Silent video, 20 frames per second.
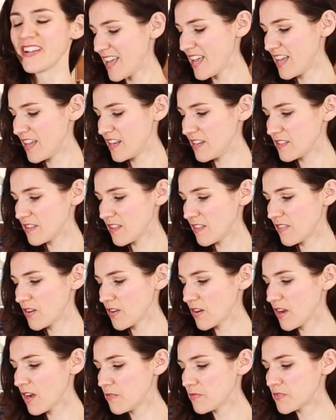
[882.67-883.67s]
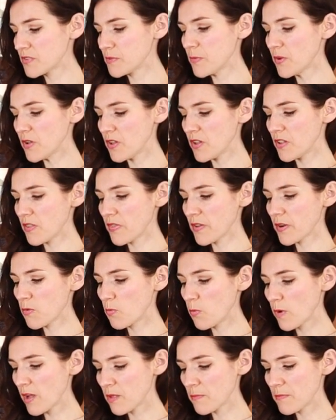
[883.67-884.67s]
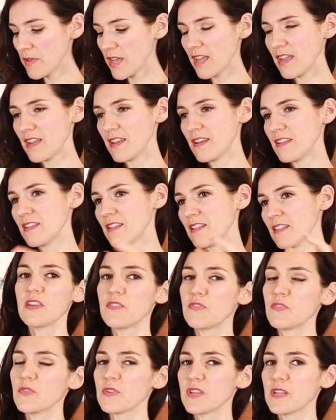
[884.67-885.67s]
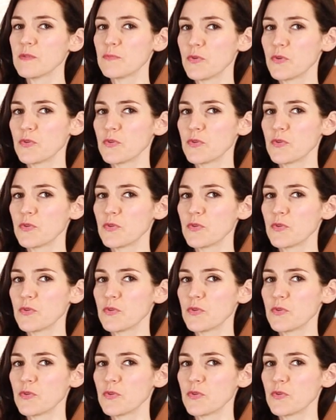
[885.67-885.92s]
And they're comfortable, they're well made. If you need